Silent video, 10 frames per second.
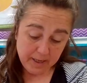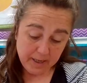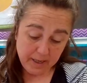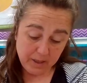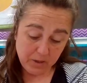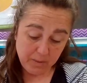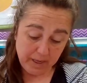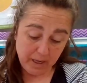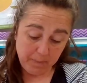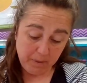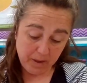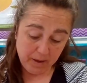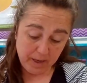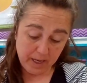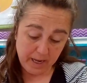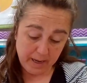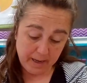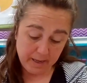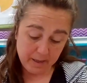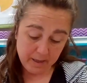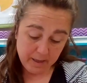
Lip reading: That's right, a party hat